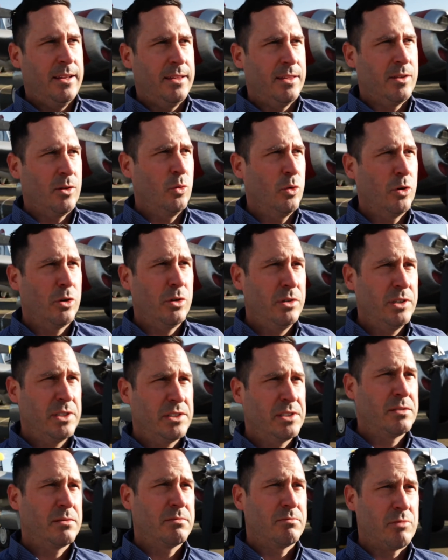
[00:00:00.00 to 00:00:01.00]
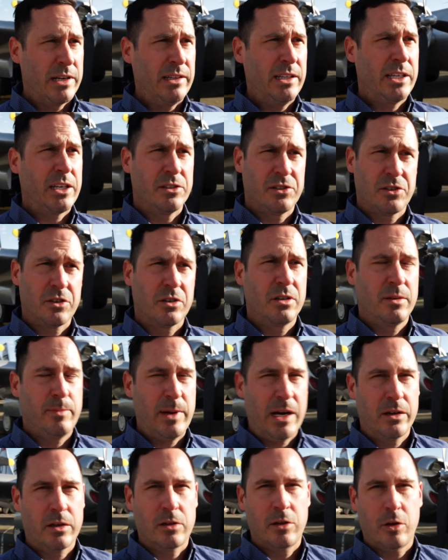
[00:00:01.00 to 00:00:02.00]
The world is rightly concerned
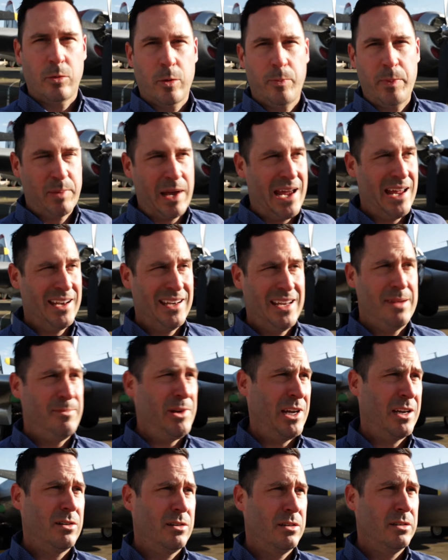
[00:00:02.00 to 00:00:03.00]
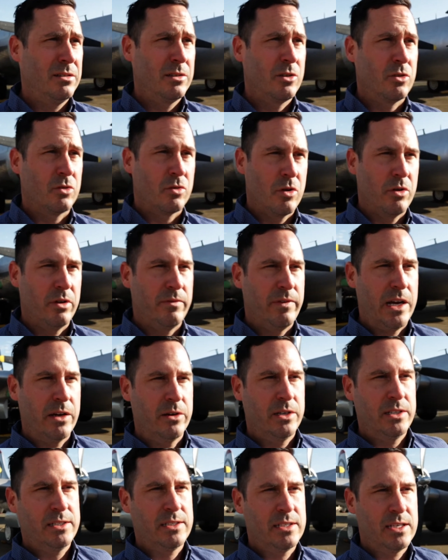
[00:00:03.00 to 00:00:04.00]
about a global pandemic called the
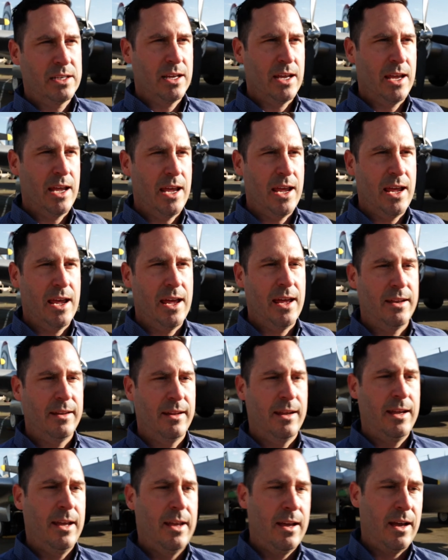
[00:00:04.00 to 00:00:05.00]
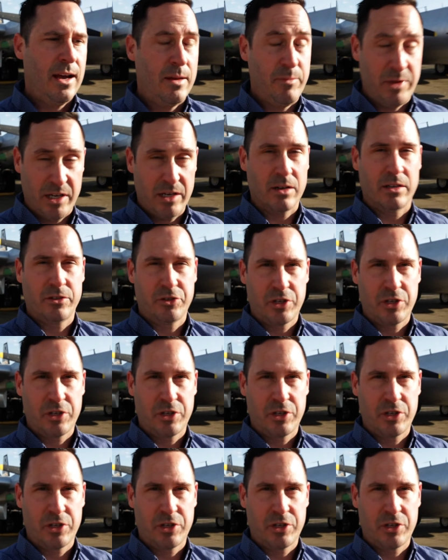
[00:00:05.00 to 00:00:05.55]
coronavirus, and I'm here on